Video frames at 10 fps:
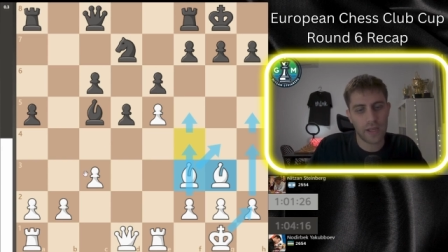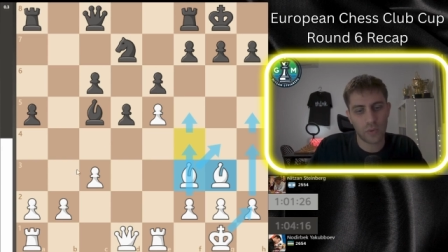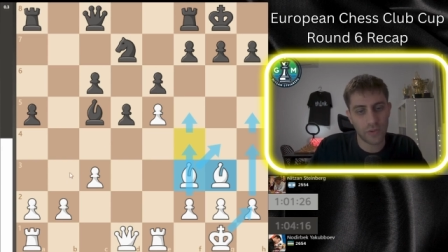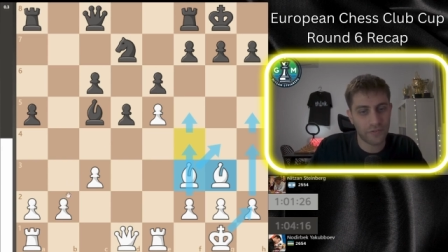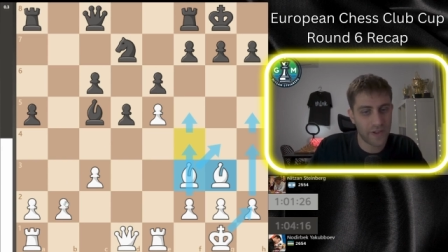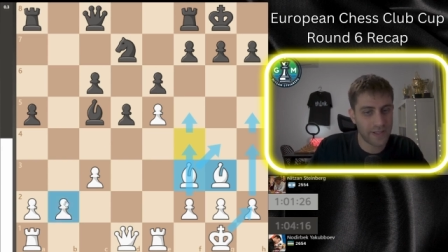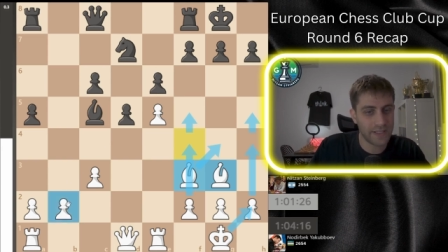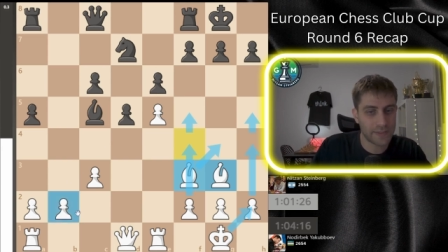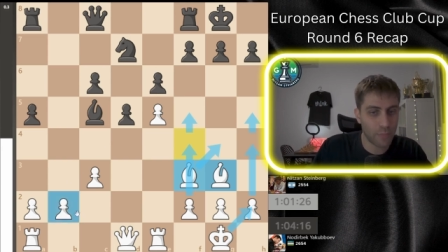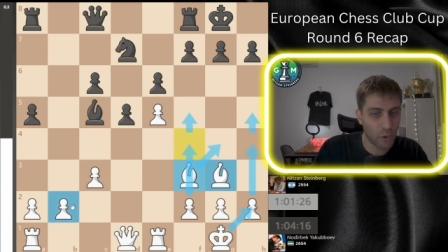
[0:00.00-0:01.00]
to defend
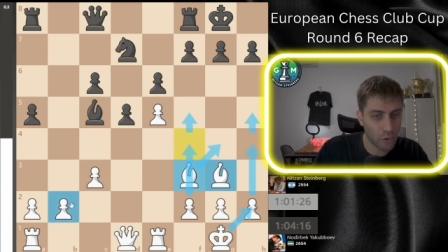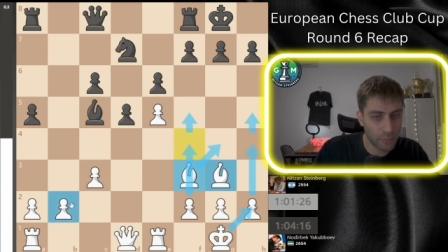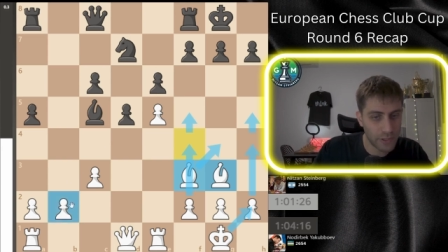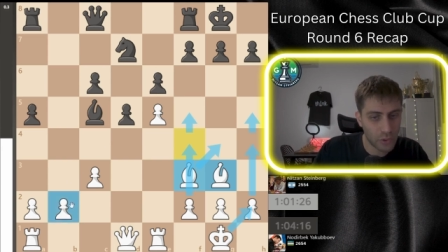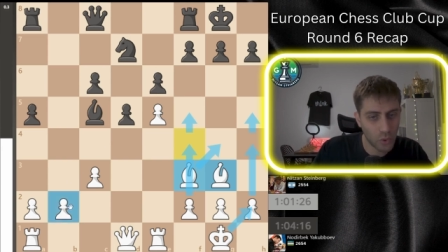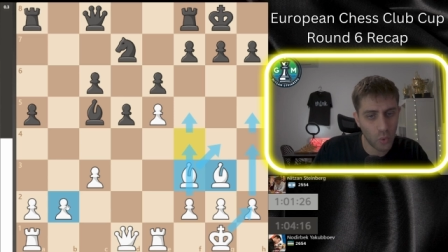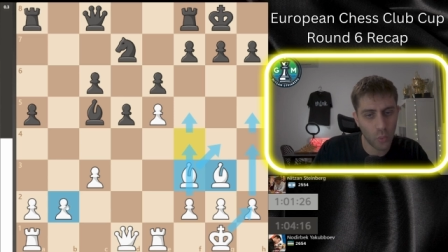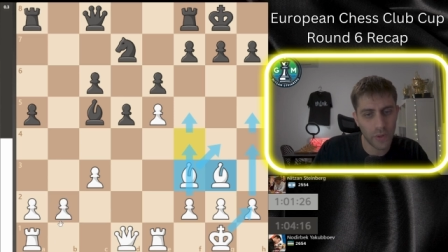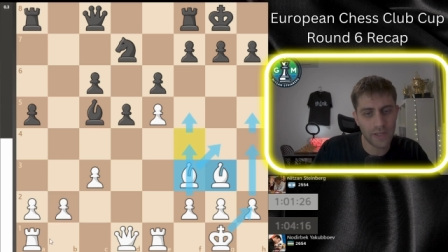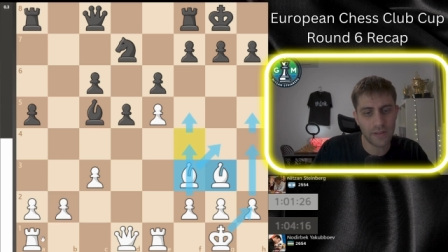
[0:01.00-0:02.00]
this pawn on b2
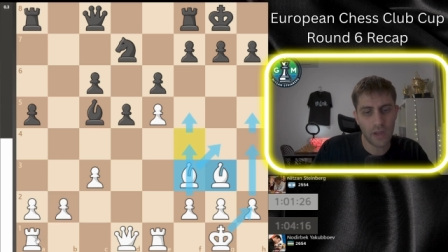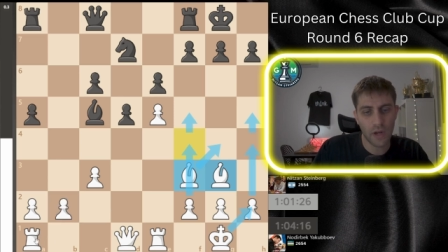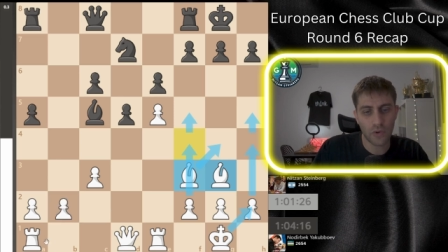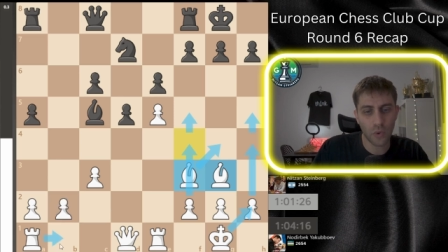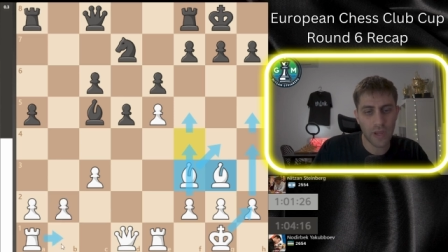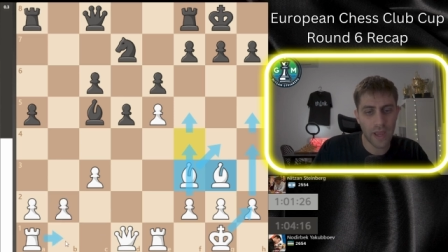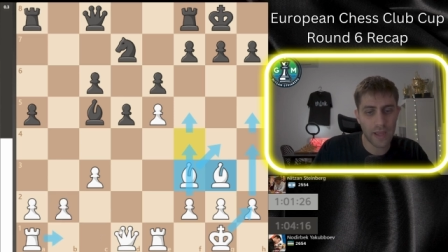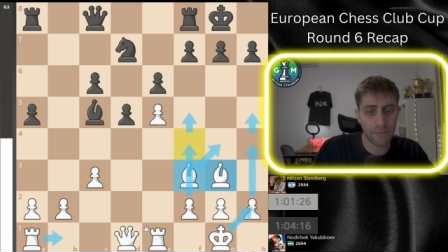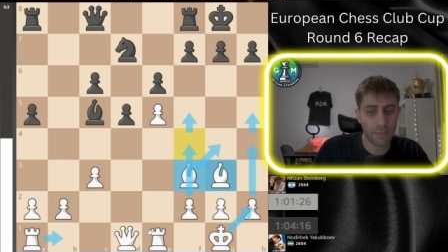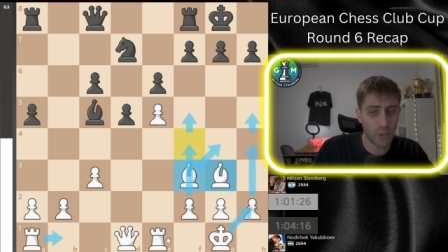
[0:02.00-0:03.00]
with rook
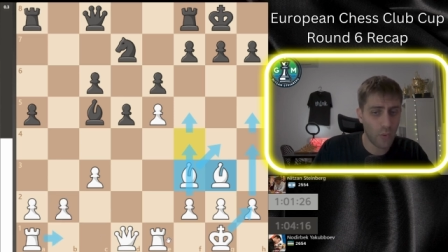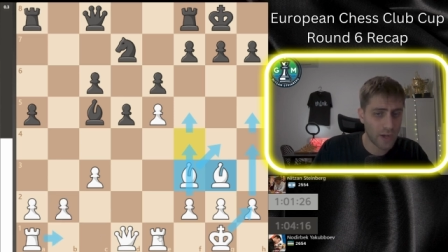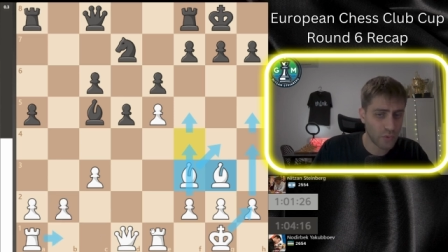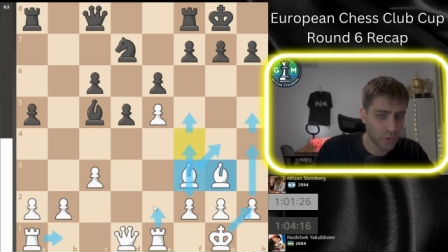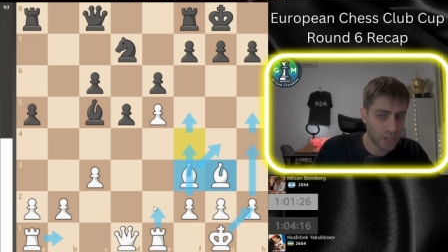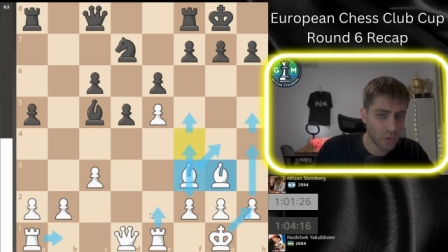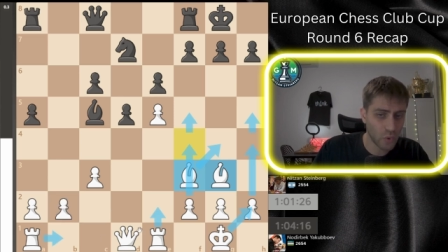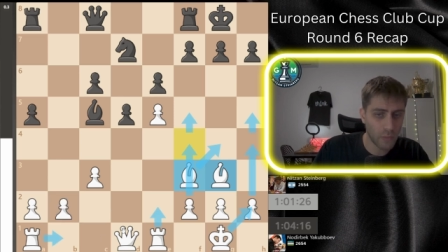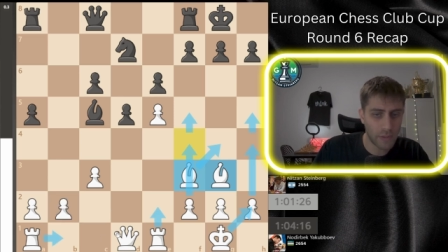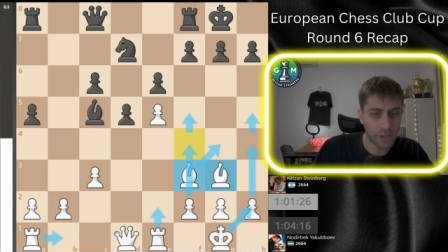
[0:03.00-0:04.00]
a b1 rook
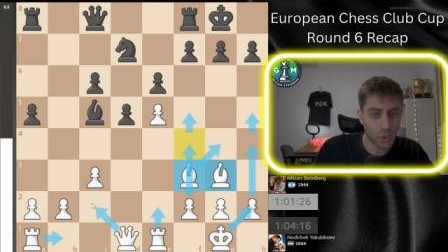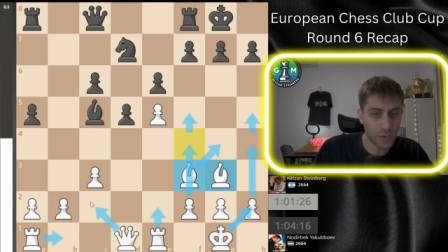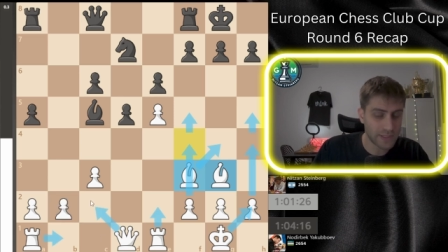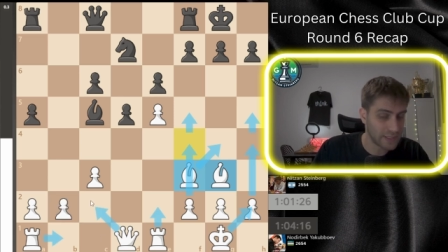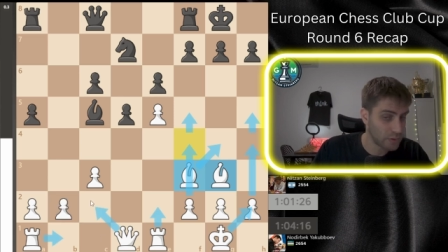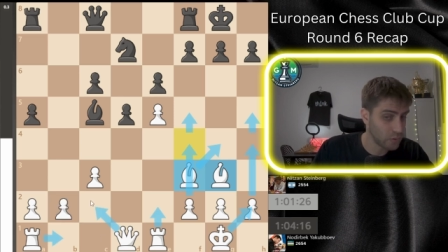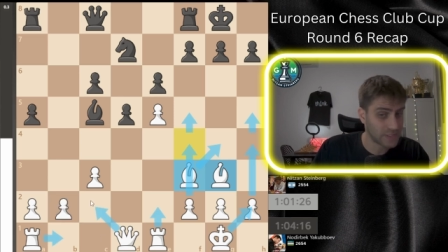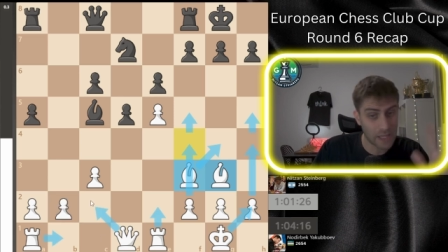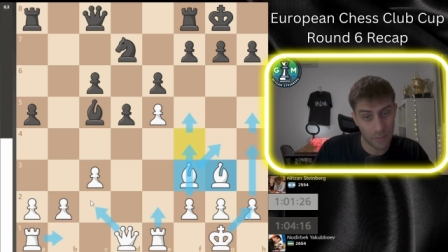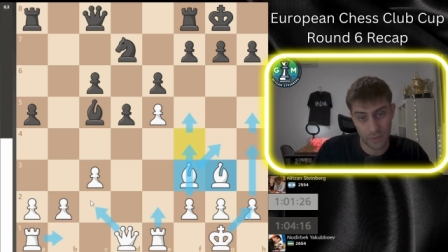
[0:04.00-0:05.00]
e2 maybe queen c2
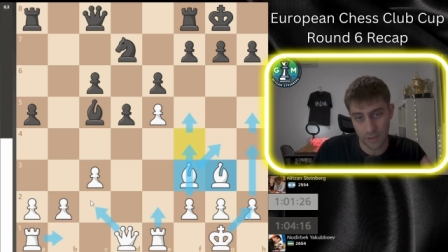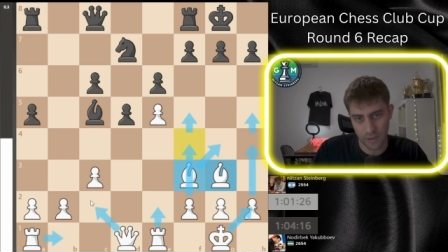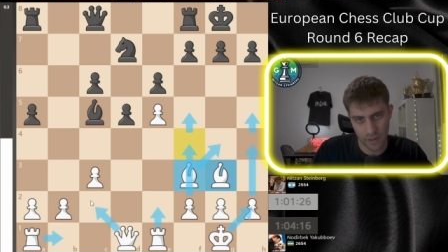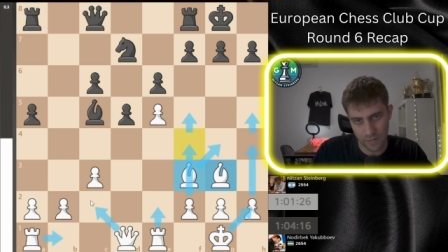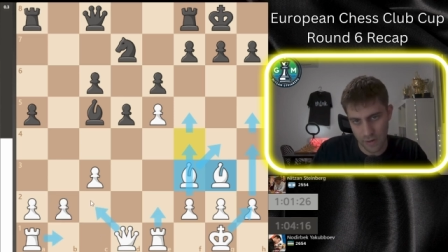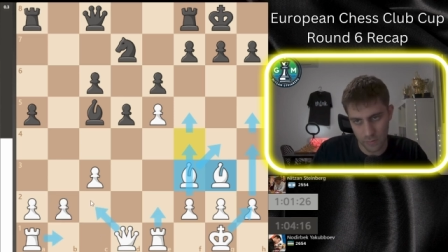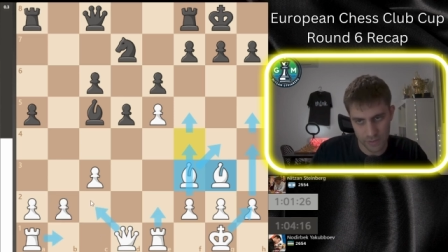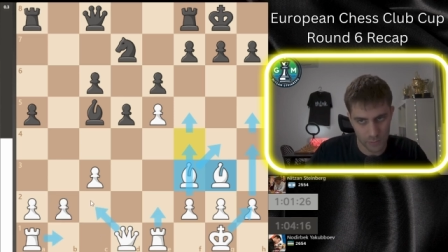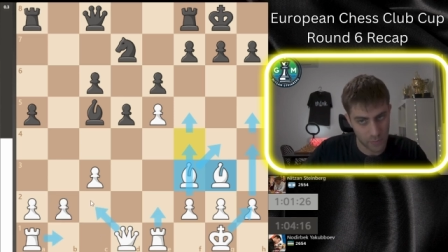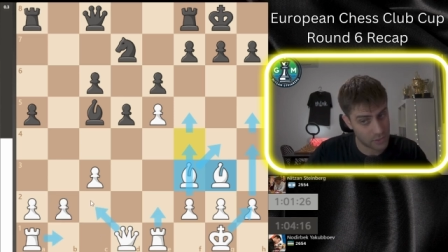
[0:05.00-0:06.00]
something around
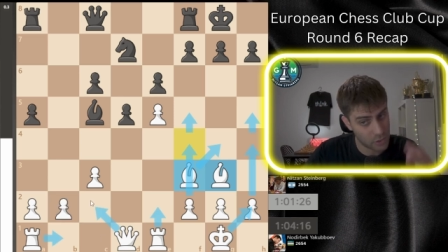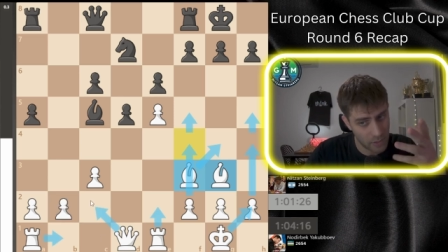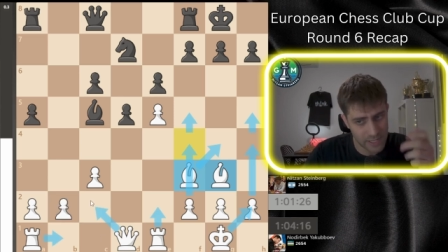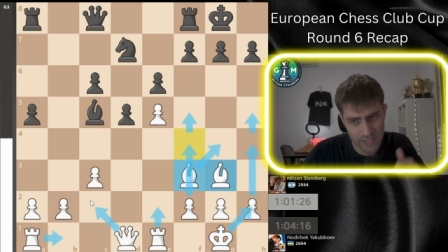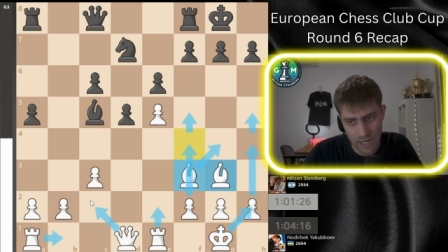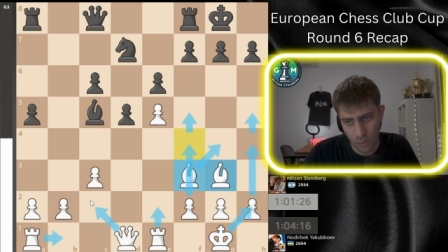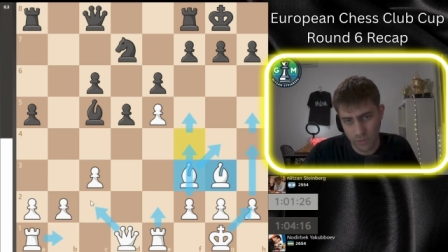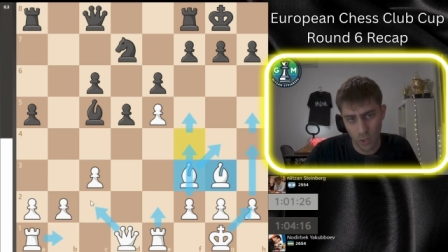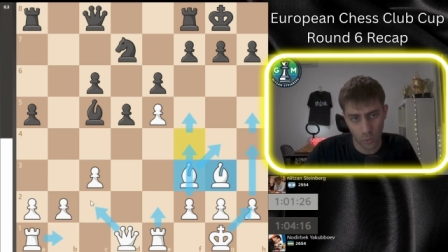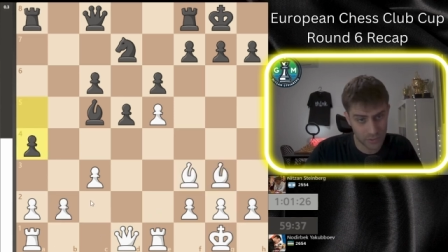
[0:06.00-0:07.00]
this one so let's see how
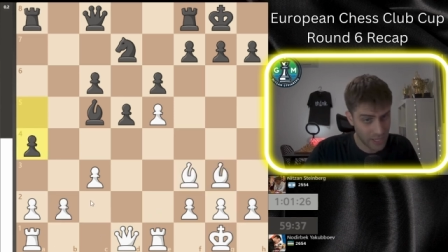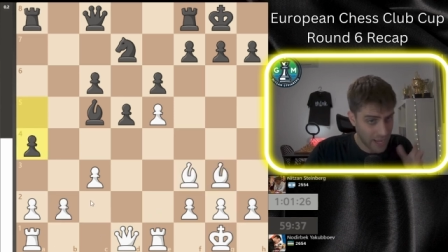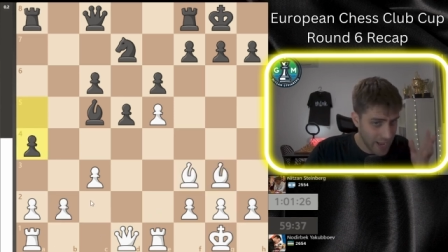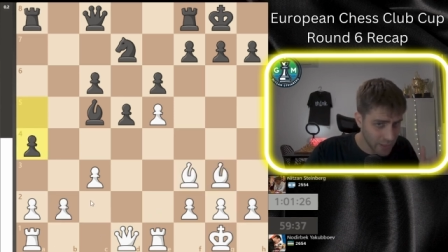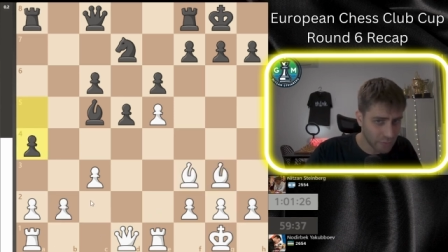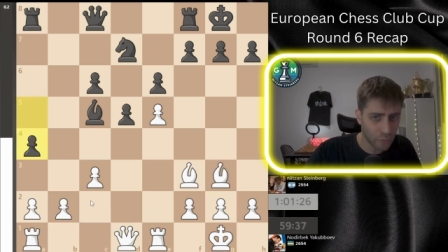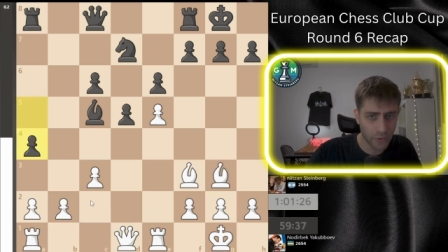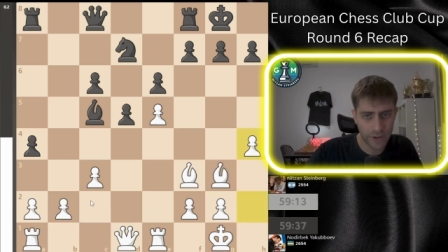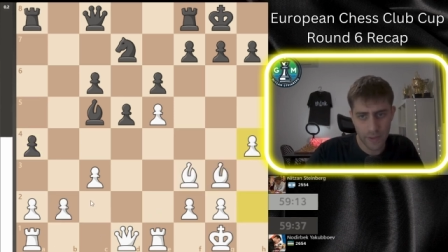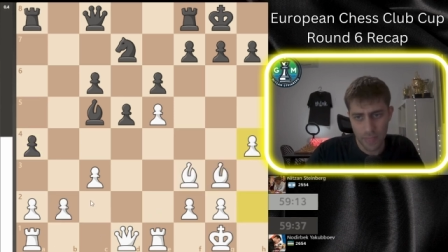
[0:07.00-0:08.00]
it goes
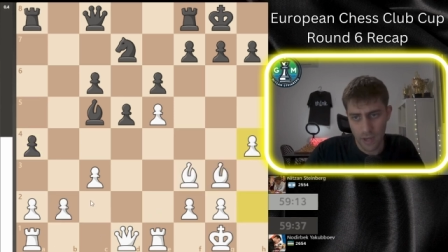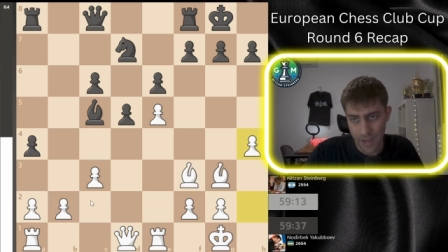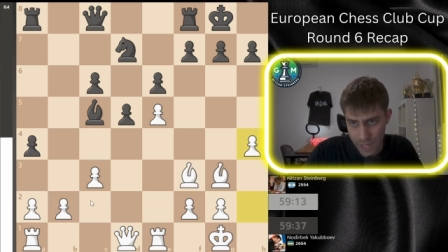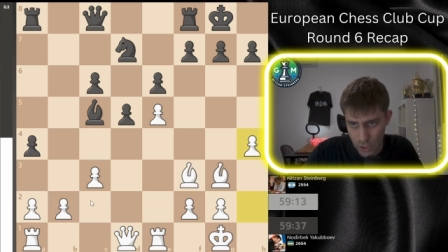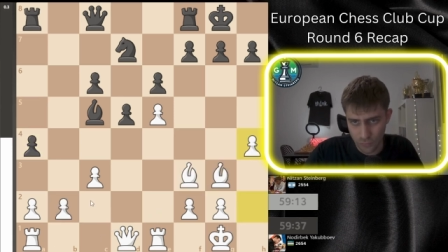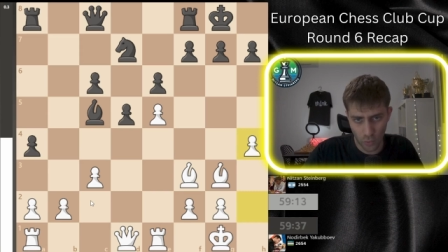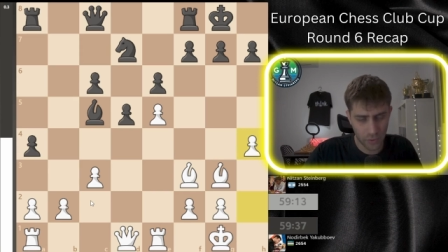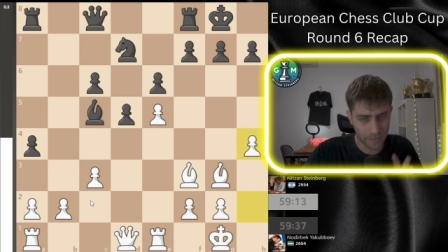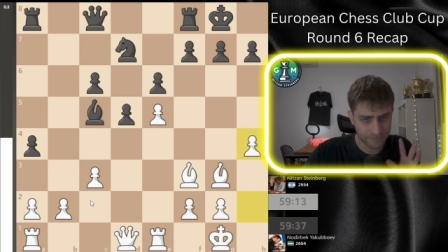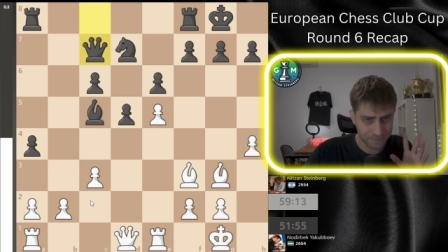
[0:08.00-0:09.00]
a4 h4